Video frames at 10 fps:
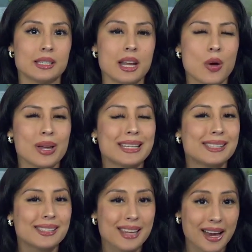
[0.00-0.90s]
is now in
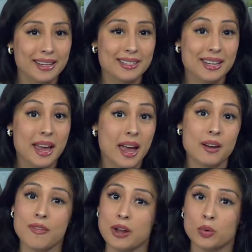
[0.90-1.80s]
its second
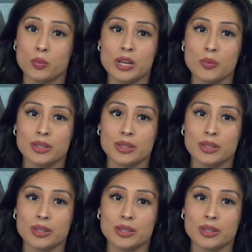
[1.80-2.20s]
and final week,